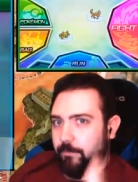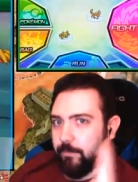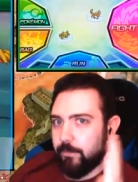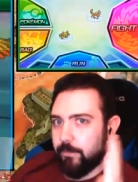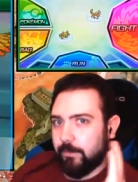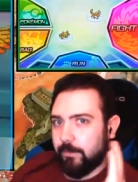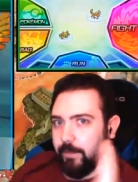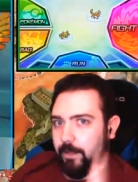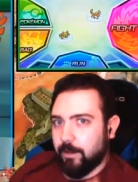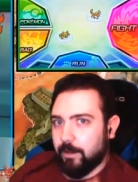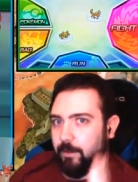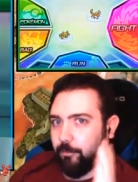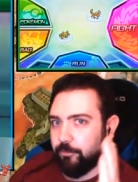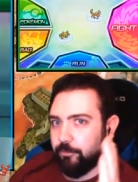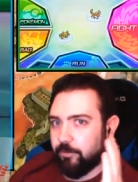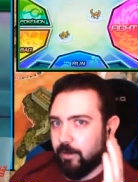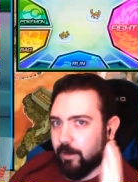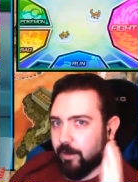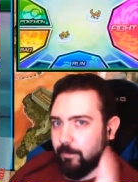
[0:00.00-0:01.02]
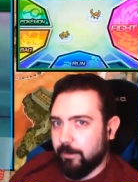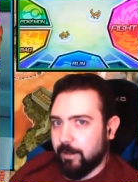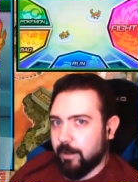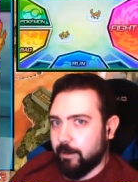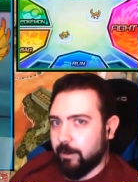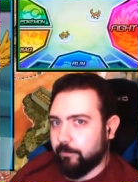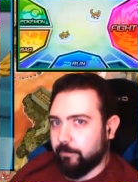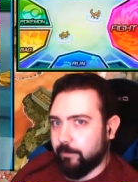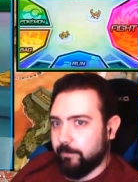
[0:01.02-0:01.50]
for the lack of shiny
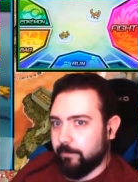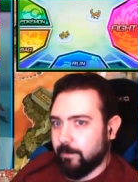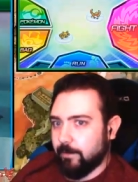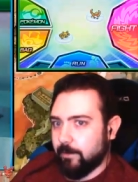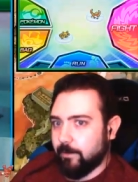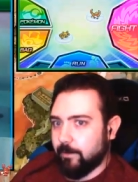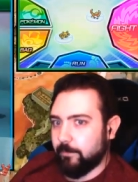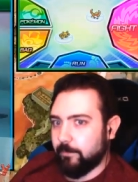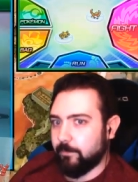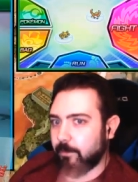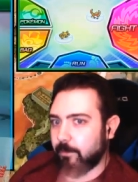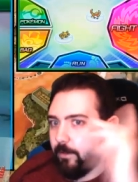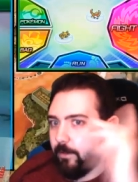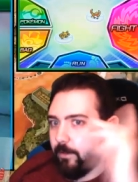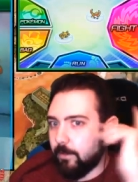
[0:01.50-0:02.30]
reactions, guys.